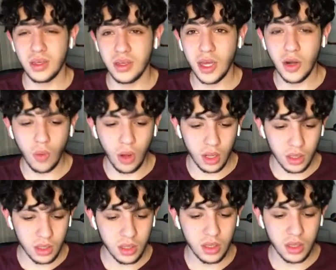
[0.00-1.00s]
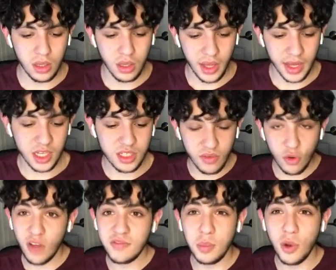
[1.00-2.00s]
Get a wall. I guess if you
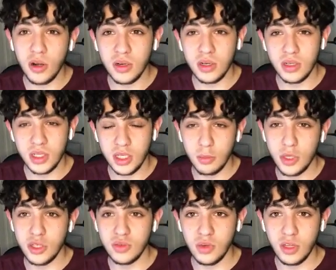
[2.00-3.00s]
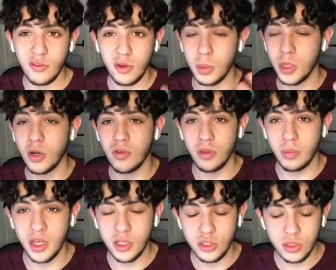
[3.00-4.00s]
don't have a partner, this can be useful if you're in the middle of the
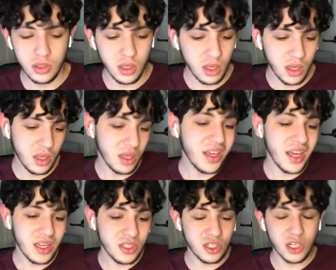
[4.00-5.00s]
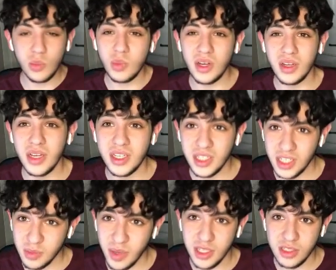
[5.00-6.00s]
pitch. Yeah, sure, but it's
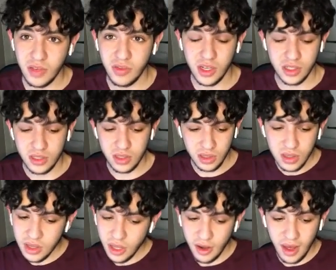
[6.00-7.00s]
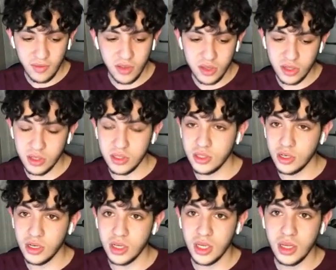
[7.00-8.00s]
expensive because they're heavy, they're
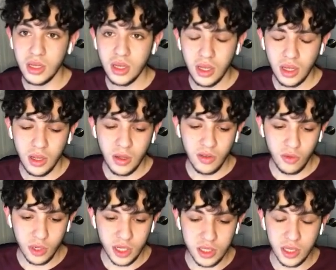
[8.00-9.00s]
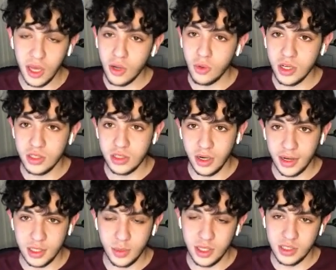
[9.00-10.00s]
sturdy. If you want to get the good ones, they're
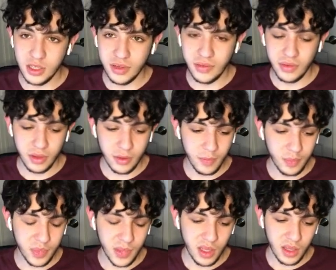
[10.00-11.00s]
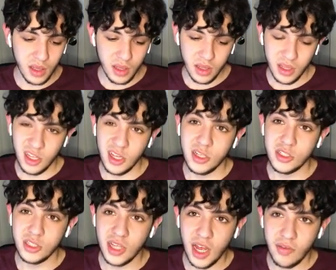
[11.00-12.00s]
expensive. And it's
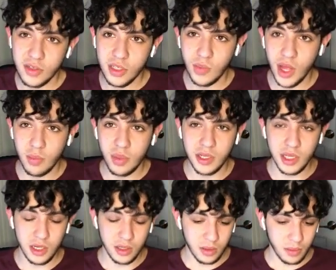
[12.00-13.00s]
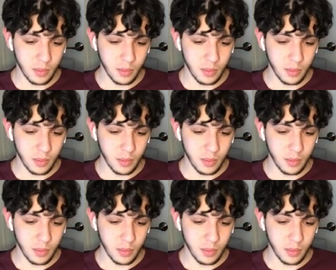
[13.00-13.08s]
just average in my opinion.